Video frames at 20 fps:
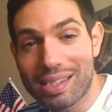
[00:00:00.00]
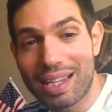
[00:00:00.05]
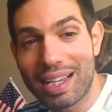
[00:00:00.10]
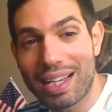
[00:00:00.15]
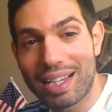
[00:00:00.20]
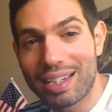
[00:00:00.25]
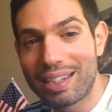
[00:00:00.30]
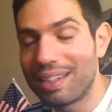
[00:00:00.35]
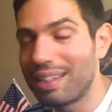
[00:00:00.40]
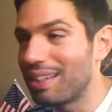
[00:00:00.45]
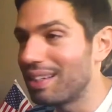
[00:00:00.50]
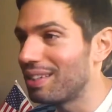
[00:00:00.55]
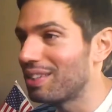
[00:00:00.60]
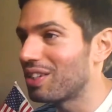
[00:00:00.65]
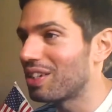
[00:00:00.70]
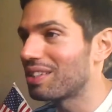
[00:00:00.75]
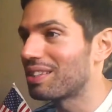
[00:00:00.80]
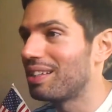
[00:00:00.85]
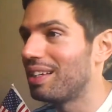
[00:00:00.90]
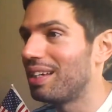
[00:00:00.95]
sad. It's
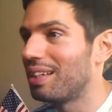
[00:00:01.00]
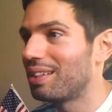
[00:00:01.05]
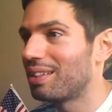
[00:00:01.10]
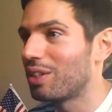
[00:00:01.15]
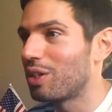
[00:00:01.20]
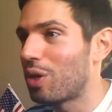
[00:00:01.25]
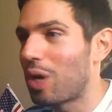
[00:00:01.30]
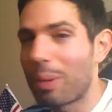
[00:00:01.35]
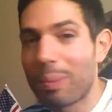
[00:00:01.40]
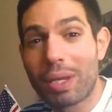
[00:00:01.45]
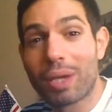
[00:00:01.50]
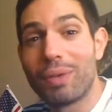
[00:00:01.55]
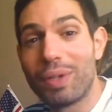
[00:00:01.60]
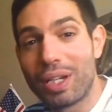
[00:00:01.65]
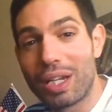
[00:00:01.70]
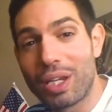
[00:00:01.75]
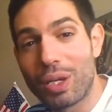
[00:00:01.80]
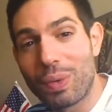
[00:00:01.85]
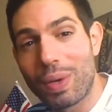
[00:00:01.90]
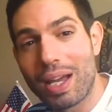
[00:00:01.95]
just that you know I'm here in
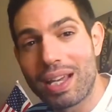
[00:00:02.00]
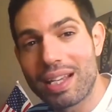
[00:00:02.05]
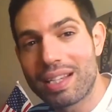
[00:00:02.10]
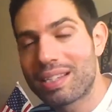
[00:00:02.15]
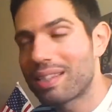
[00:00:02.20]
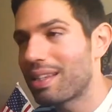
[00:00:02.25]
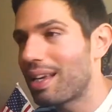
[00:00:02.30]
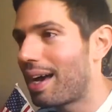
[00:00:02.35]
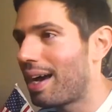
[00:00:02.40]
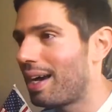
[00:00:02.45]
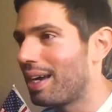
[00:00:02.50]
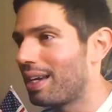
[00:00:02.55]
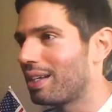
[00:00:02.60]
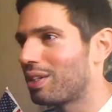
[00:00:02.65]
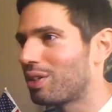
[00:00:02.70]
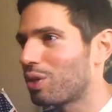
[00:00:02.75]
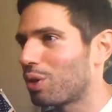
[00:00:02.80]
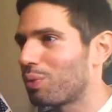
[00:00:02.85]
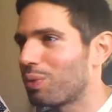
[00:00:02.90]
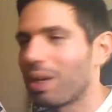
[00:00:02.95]
the U.S. I
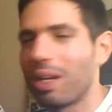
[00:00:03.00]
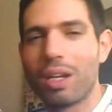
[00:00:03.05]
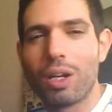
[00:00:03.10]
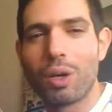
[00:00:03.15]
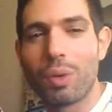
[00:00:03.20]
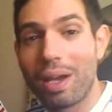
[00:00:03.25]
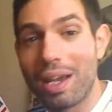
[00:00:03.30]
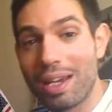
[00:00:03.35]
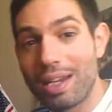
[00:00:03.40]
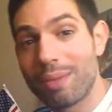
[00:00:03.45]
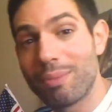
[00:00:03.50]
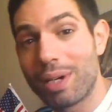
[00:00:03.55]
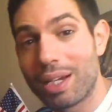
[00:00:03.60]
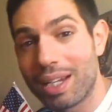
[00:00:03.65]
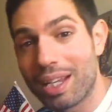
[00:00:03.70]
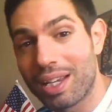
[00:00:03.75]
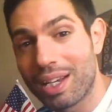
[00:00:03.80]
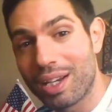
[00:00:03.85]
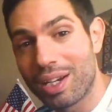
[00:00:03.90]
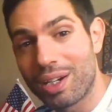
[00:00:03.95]
don't really know
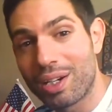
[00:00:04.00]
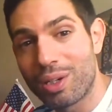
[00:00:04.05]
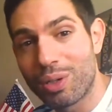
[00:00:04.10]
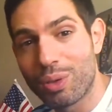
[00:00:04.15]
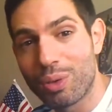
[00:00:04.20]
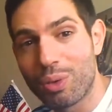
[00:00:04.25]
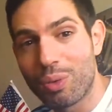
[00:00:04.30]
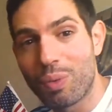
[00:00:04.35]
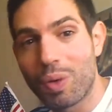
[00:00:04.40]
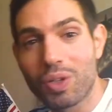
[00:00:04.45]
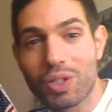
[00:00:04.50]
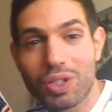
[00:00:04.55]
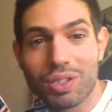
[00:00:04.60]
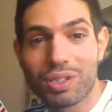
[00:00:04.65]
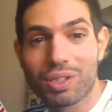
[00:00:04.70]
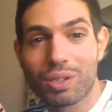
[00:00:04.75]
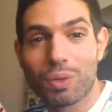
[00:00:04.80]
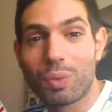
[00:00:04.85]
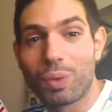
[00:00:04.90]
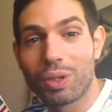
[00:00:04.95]
anybody here who
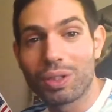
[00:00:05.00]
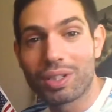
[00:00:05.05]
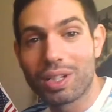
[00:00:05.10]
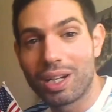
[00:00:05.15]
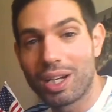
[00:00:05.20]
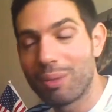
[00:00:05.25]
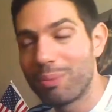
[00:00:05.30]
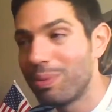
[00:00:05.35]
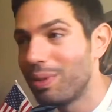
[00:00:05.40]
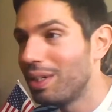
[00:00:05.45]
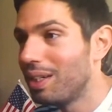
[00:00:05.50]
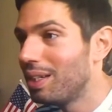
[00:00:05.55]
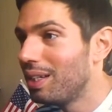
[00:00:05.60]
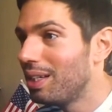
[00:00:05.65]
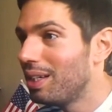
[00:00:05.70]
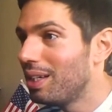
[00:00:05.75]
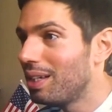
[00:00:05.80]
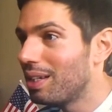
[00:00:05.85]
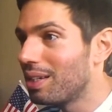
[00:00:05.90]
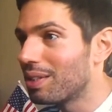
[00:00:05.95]
watches the World Cup,
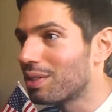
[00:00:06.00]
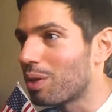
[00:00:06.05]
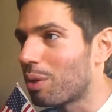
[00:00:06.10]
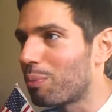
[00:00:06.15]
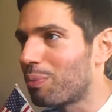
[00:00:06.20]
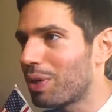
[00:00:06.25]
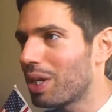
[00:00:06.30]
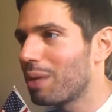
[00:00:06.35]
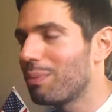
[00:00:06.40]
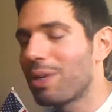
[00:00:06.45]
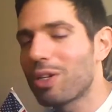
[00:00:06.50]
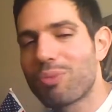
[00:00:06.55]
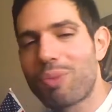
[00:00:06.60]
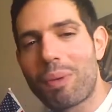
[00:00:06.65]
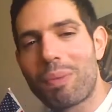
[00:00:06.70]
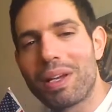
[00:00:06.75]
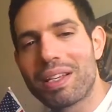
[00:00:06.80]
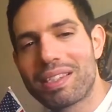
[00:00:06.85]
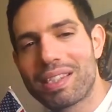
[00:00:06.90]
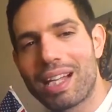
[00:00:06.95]
so I'm pretty much
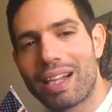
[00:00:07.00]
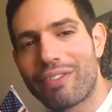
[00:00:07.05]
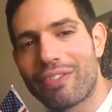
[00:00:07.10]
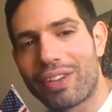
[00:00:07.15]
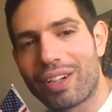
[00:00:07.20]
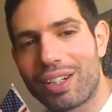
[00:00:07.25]
by myself